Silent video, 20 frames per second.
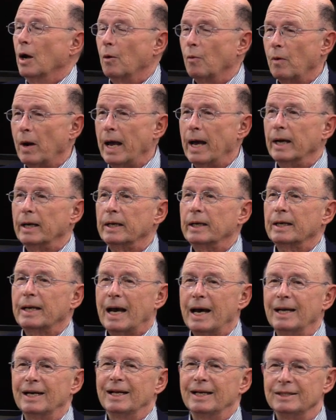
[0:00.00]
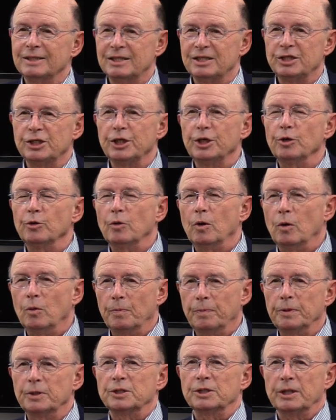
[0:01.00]
Iraq got
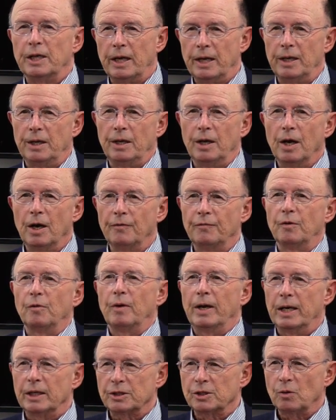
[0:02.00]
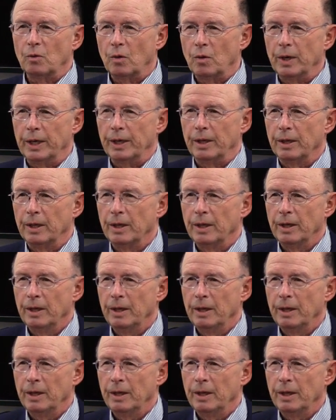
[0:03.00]
0% of Iraq's oil.